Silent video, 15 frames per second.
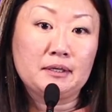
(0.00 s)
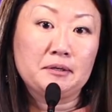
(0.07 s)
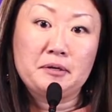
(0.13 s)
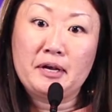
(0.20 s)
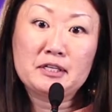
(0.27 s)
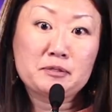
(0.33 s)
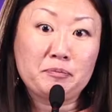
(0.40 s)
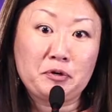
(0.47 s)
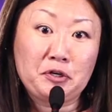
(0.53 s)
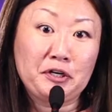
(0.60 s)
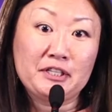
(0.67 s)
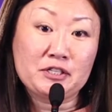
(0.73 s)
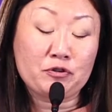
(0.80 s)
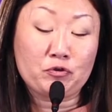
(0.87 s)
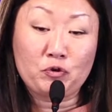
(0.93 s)

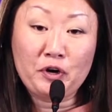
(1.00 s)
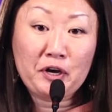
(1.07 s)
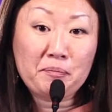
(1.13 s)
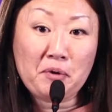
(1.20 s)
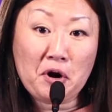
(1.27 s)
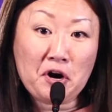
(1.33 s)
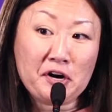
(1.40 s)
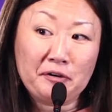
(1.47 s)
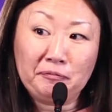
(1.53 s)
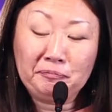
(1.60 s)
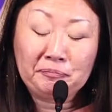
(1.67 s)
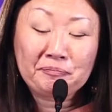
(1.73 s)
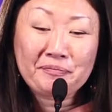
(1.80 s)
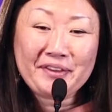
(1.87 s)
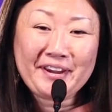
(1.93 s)
experience throwing a pot
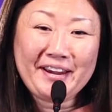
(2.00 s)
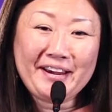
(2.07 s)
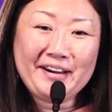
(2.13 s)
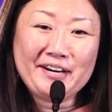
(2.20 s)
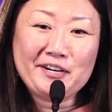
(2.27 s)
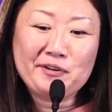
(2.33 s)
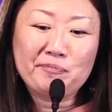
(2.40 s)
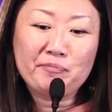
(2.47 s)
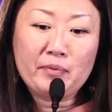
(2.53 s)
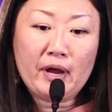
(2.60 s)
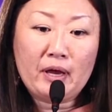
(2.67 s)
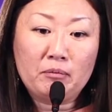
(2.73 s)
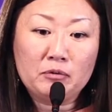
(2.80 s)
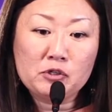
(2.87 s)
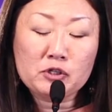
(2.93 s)

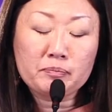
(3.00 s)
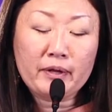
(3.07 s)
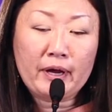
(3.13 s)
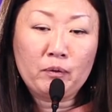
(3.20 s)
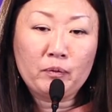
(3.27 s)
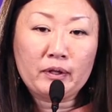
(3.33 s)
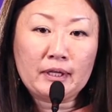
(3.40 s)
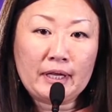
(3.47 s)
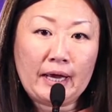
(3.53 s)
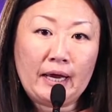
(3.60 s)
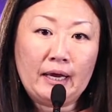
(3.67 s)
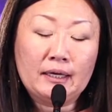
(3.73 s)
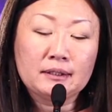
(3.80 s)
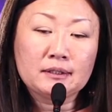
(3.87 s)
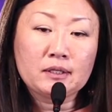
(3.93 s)
and just playing with clay.
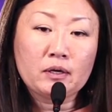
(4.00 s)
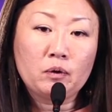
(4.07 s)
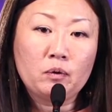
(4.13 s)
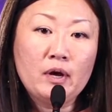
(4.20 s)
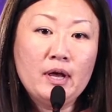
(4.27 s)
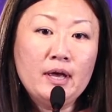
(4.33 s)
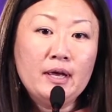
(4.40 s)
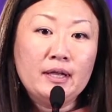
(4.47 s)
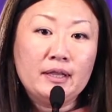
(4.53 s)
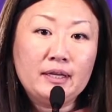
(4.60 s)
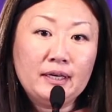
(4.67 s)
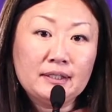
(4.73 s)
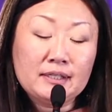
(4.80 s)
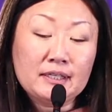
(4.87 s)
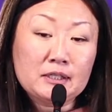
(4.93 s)
And so
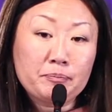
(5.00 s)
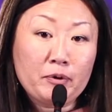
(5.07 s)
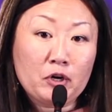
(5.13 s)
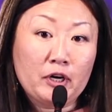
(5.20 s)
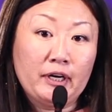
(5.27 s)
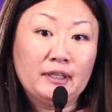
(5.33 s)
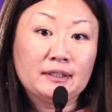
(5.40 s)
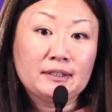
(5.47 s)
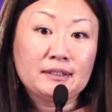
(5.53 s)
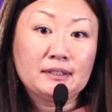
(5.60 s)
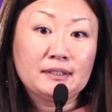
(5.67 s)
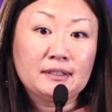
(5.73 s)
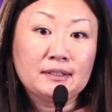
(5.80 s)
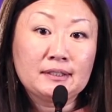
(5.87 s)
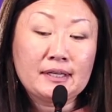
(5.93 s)
these
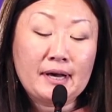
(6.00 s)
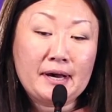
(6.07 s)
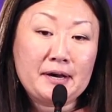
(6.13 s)
experiences